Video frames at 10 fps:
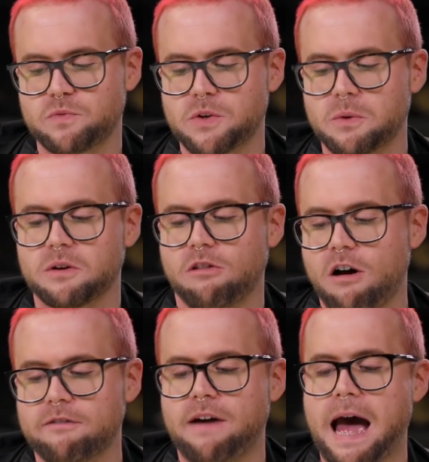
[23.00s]
There were a
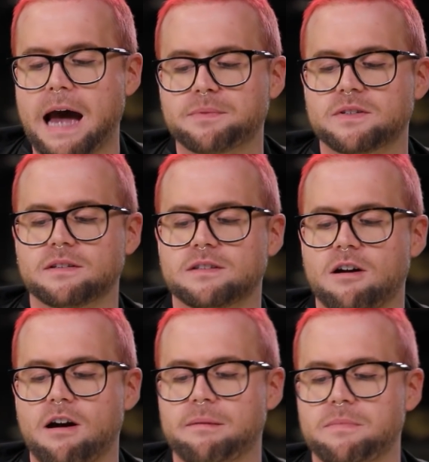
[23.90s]
lot of apps at the
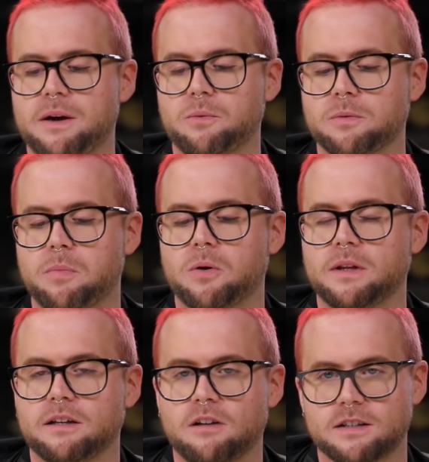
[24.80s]
time that were
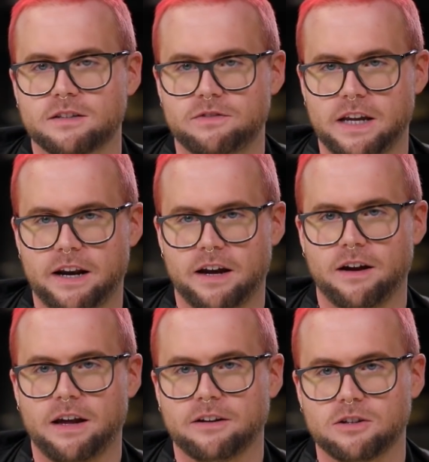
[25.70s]
pulling lots of
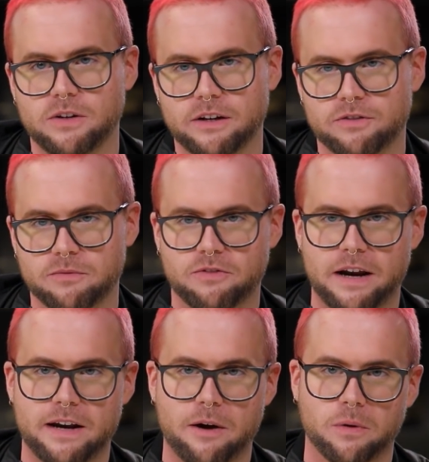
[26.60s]
data, including from
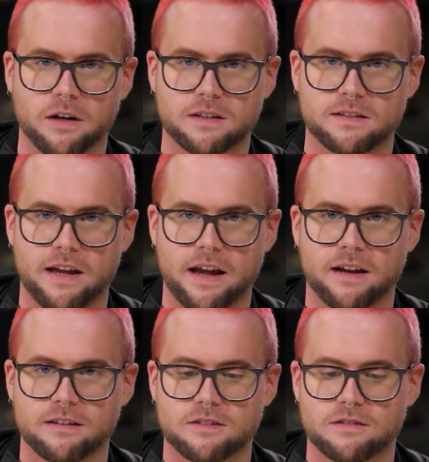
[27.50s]
friend networks,
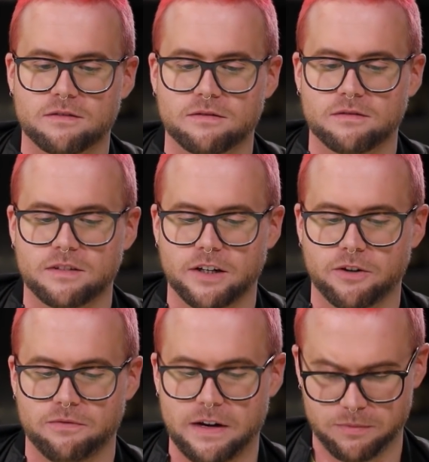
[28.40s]
and
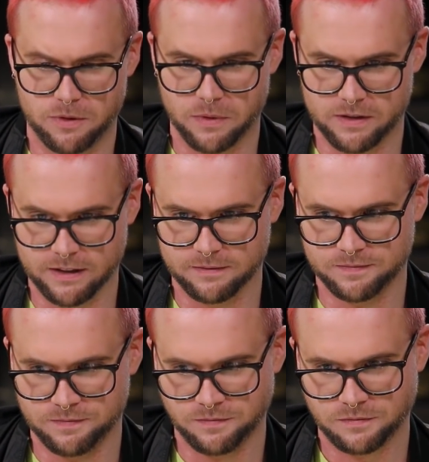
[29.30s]
Facebook wasn't